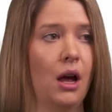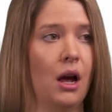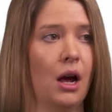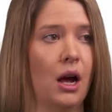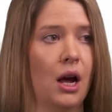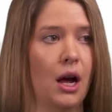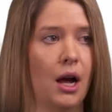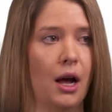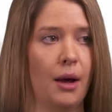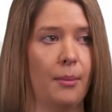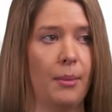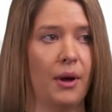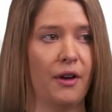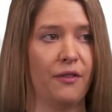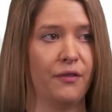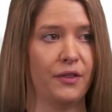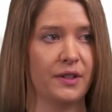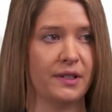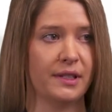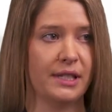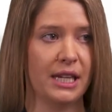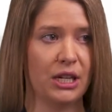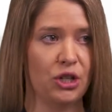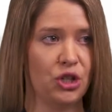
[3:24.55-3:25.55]
um, a
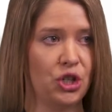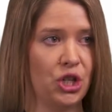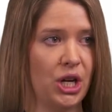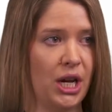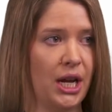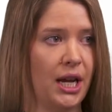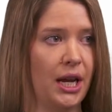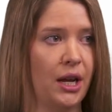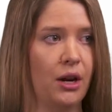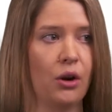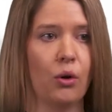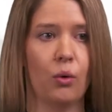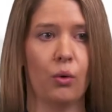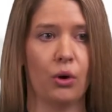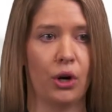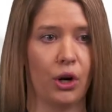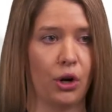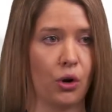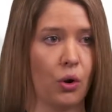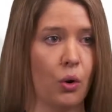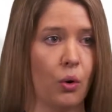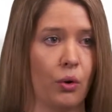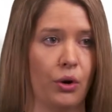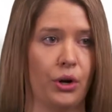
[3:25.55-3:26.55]
physician, or
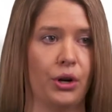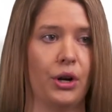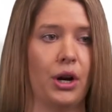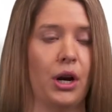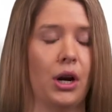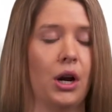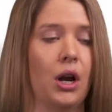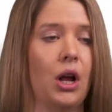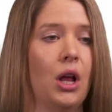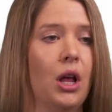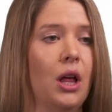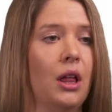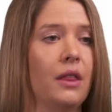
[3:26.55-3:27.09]
a coroner.